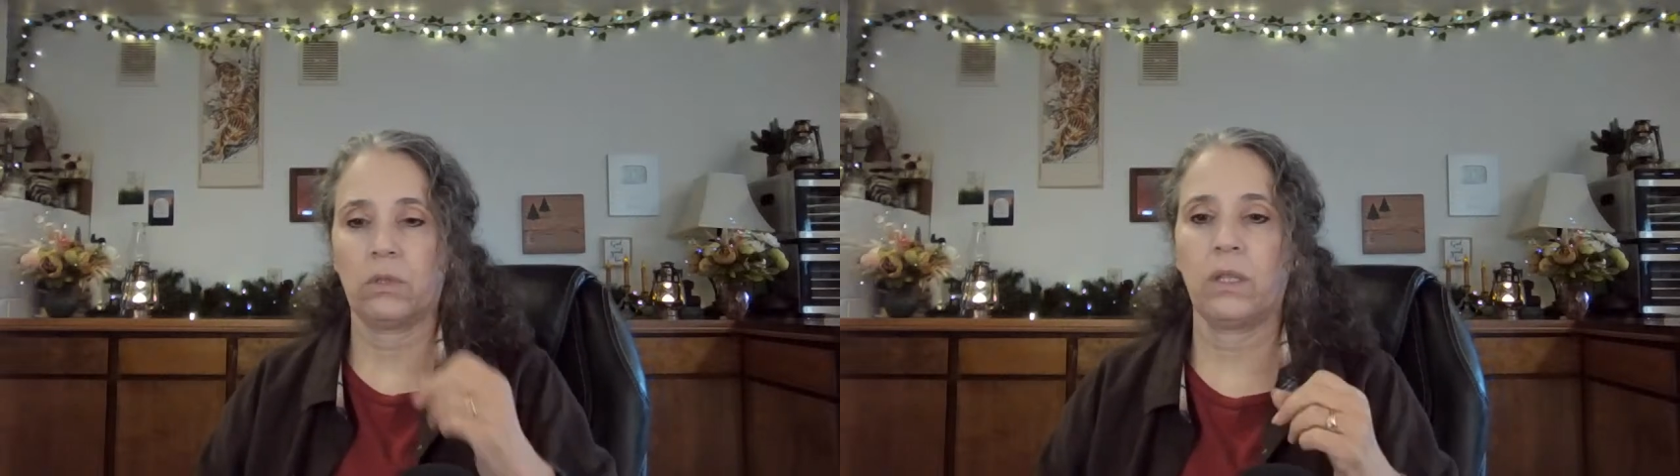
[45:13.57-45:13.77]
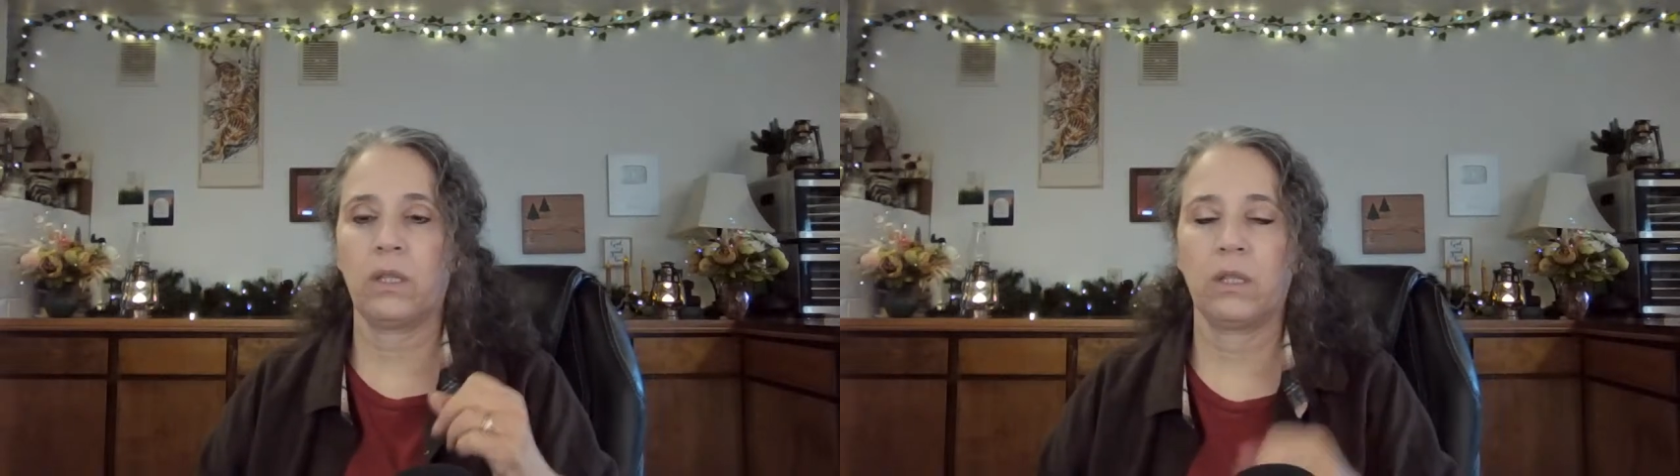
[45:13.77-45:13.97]

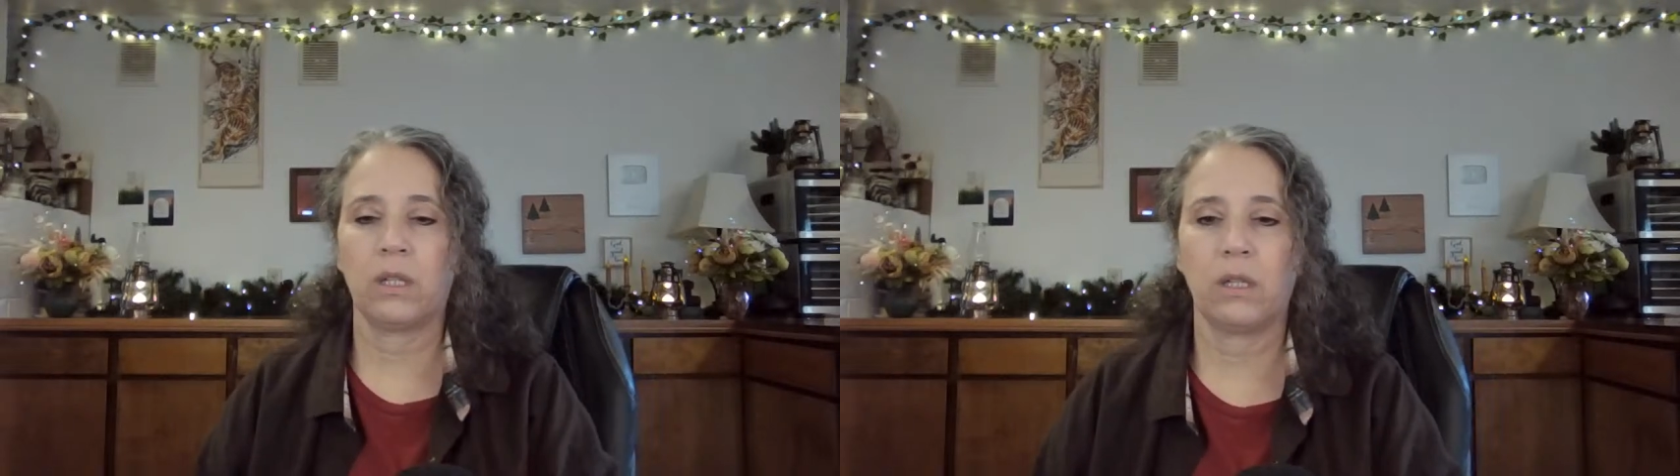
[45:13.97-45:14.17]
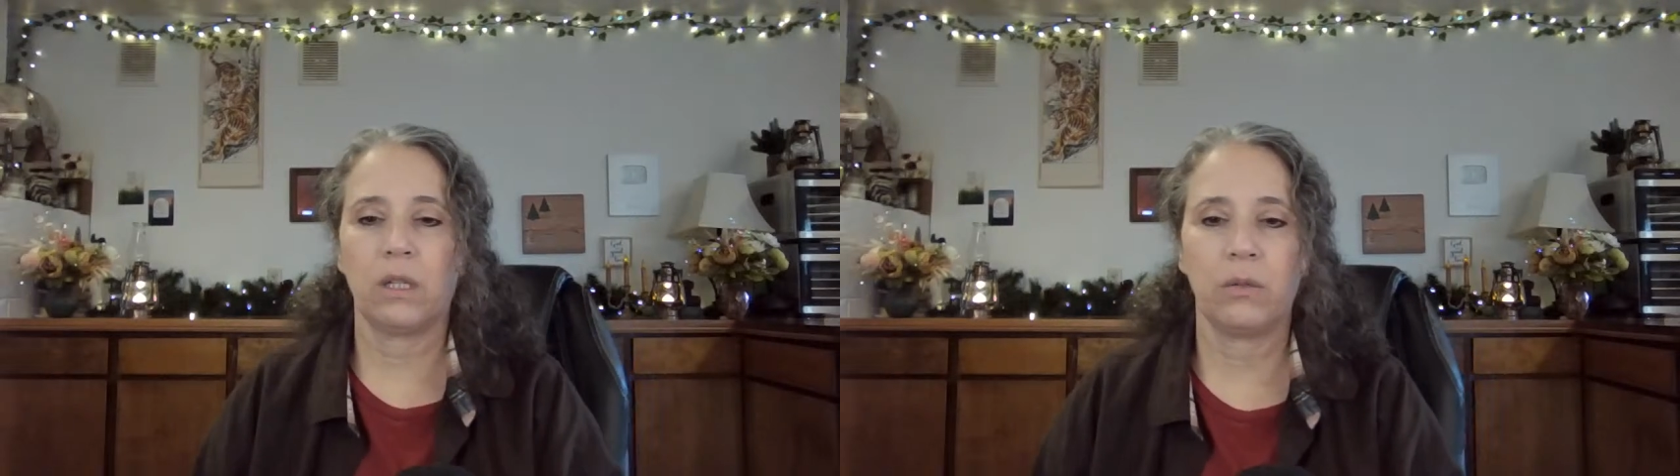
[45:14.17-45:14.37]
I think
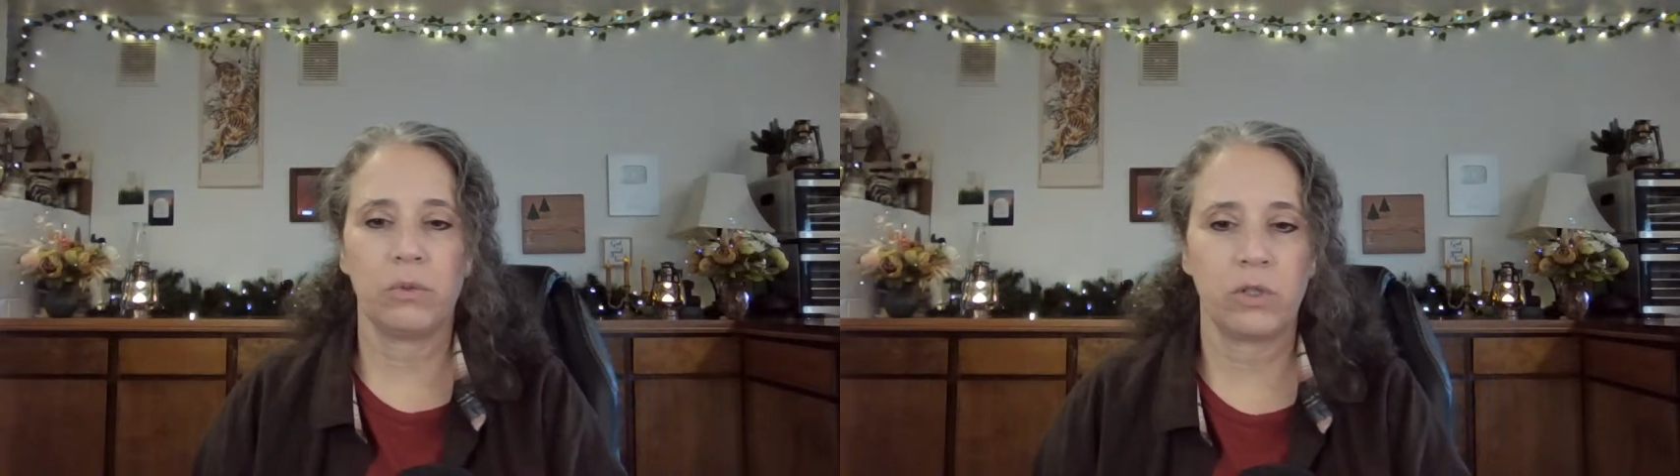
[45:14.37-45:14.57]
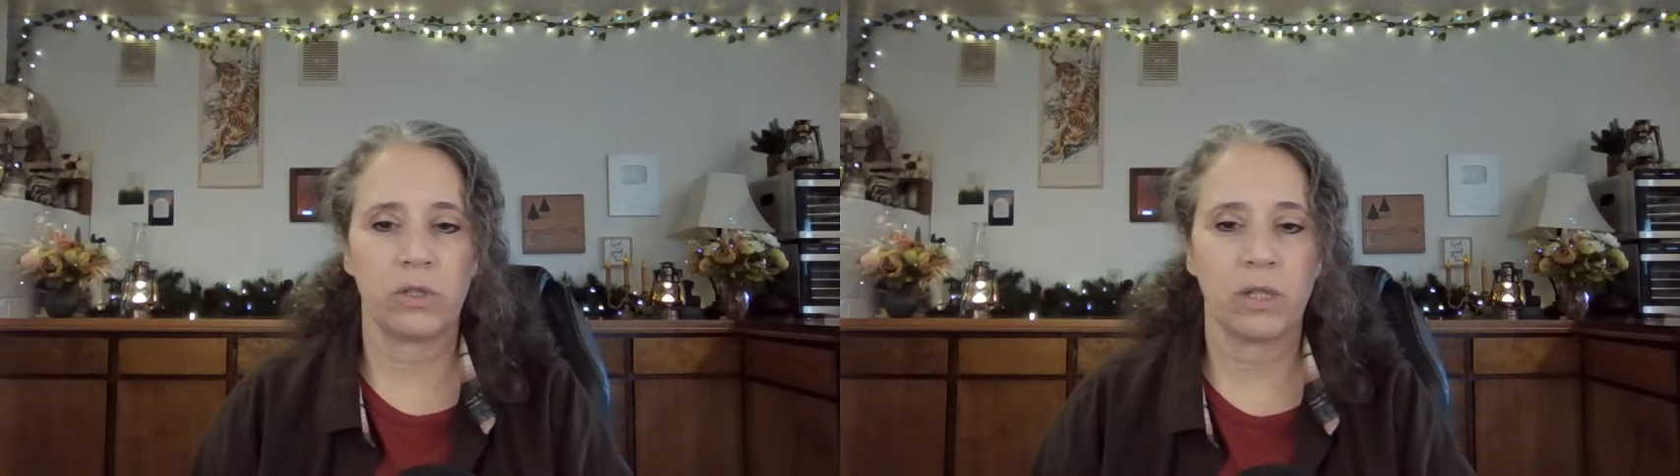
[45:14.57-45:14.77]
that I
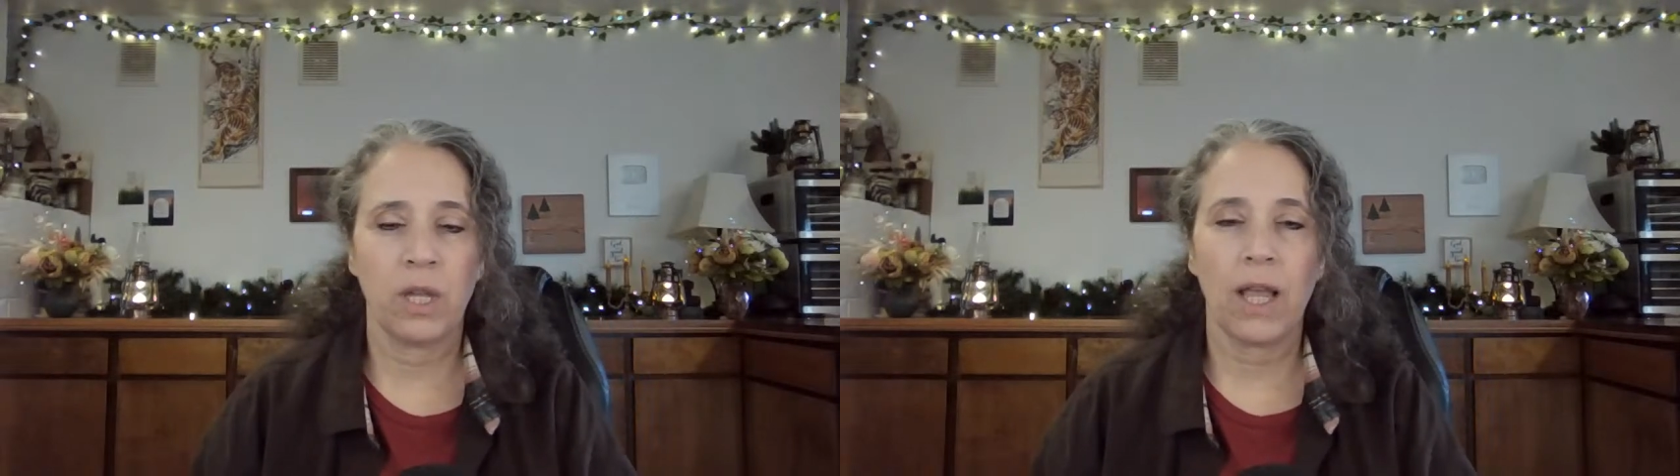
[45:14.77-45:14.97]
would just,